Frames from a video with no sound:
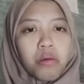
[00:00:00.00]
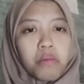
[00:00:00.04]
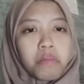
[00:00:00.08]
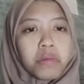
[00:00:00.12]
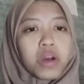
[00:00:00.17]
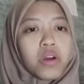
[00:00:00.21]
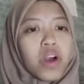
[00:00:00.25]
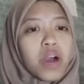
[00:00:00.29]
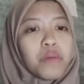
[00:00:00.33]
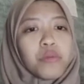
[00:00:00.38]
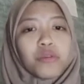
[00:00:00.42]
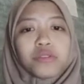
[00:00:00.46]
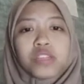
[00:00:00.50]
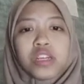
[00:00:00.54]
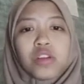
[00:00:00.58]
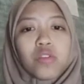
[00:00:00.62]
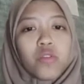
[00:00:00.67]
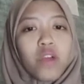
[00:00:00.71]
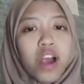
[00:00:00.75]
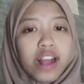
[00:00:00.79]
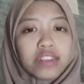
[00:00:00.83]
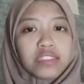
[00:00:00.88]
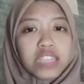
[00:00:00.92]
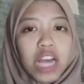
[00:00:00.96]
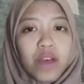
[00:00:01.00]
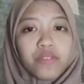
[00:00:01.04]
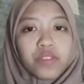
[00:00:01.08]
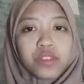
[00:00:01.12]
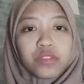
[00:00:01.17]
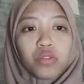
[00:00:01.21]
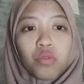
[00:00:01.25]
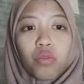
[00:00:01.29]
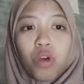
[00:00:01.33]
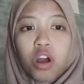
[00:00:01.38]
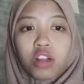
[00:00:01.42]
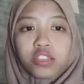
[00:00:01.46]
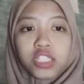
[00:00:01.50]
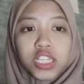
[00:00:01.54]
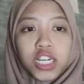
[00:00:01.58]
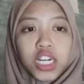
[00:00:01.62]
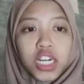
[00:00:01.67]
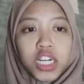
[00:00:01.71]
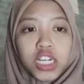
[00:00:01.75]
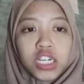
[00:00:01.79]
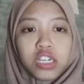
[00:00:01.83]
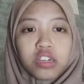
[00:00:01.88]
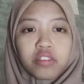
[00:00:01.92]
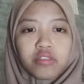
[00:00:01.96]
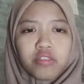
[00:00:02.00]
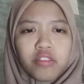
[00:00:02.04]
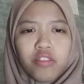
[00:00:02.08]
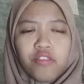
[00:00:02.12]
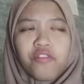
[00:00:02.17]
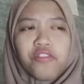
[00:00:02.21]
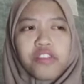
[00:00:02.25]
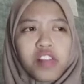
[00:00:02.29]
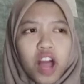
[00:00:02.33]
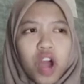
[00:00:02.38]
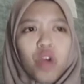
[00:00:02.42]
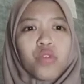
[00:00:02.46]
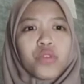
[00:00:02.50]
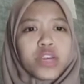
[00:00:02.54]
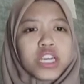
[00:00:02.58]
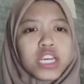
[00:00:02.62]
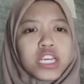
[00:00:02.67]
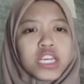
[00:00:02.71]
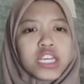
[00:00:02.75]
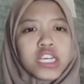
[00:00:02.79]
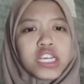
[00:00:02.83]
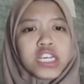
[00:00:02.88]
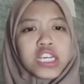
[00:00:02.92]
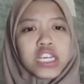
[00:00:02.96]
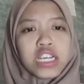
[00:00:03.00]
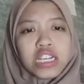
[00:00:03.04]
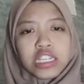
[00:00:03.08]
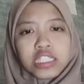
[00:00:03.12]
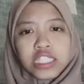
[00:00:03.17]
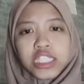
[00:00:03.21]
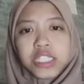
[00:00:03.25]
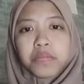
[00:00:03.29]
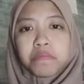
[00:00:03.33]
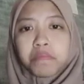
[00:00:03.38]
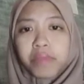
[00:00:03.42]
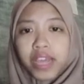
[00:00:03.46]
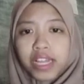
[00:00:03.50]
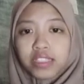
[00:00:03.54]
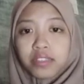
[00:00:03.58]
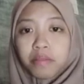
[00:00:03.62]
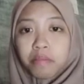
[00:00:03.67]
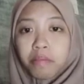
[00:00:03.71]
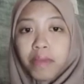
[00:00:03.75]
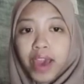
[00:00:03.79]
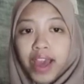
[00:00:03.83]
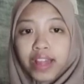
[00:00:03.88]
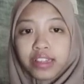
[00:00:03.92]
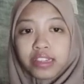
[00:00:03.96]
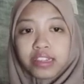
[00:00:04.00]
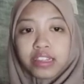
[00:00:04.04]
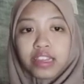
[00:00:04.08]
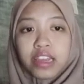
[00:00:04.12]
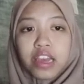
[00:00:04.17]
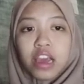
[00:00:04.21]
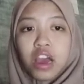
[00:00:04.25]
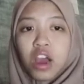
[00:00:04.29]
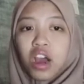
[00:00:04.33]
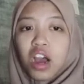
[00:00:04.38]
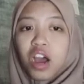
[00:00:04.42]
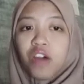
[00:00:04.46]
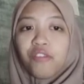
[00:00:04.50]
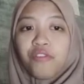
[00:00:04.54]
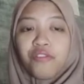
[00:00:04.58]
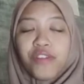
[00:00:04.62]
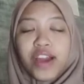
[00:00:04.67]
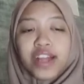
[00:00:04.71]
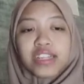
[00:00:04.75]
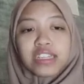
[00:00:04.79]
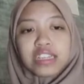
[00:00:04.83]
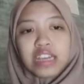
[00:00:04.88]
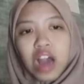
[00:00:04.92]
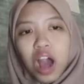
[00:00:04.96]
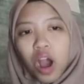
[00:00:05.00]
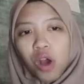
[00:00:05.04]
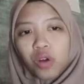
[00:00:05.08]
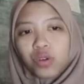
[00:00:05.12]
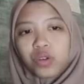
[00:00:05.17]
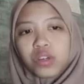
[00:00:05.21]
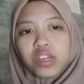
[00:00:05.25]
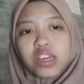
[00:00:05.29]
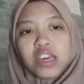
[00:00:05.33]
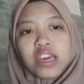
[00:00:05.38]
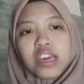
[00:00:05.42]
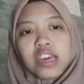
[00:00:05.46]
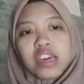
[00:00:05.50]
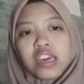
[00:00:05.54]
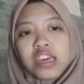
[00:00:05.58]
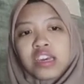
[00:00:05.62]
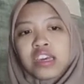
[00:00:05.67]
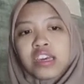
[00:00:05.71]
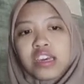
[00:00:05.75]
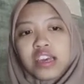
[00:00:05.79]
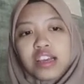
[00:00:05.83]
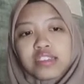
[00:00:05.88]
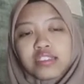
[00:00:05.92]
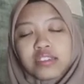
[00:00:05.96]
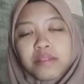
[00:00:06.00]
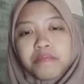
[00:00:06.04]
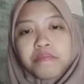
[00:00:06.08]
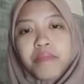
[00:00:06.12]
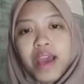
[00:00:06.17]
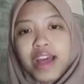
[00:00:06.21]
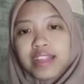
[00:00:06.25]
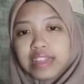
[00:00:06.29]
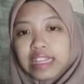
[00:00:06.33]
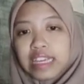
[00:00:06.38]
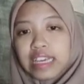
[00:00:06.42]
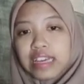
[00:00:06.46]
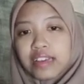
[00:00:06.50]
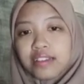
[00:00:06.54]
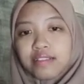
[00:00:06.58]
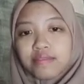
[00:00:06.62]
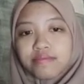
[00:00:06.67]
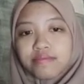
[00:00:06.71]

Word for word: Bawang Putih runs after the water, flowing. She meets a man, a fat cow. He is bathing.